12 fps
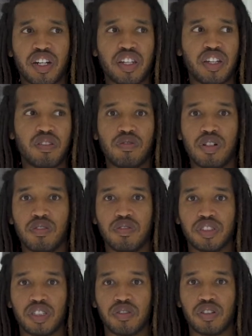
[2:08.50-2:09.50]
I thought, whoa,
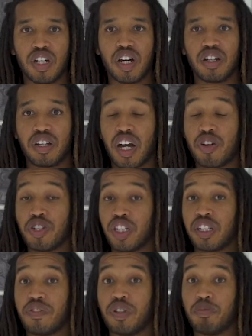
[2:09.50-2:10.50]
what's going on? I had
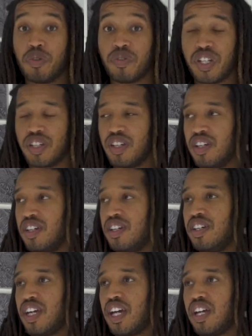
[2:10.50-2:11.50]
just left a movie.
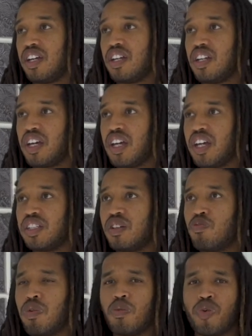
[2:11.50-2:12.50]
And they
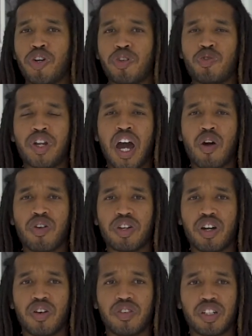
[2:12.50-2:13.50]
said, "Where were you an hour
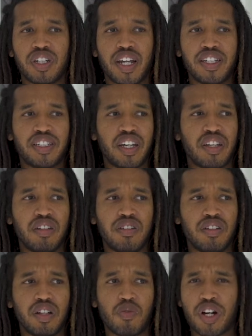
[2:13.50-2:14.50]
ago?" And I said,
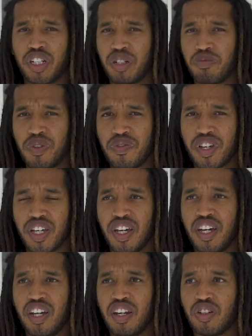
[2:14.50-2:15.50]
"Watching a movie."
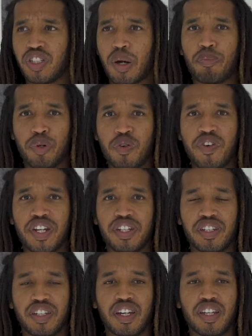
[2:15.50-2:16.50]
He goes, "Yeah, prove it."
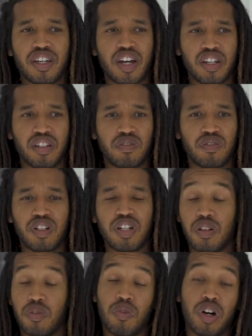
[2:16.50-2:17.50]
And I thought,
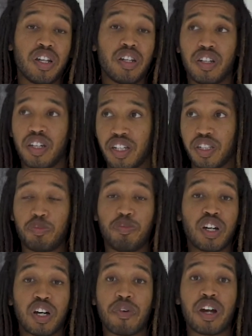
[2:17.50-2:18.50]
one, is this
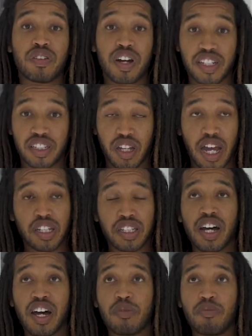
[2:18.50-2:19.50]
beyond my rights? At the
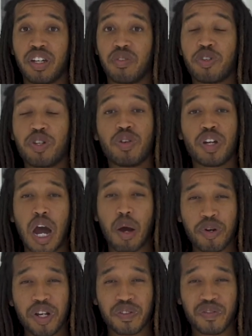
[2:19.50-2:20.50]
time, when you're
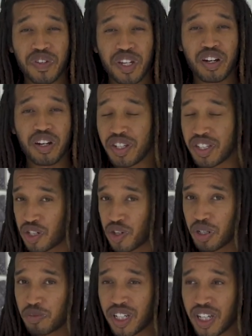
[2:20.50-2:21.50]
operating in fear in these
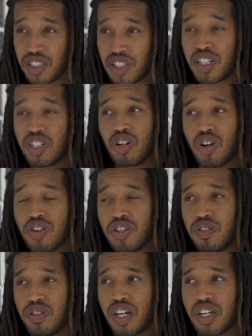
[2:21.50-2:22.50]
circumstances, it's hard
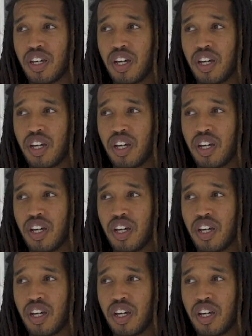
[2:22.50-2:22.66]
to like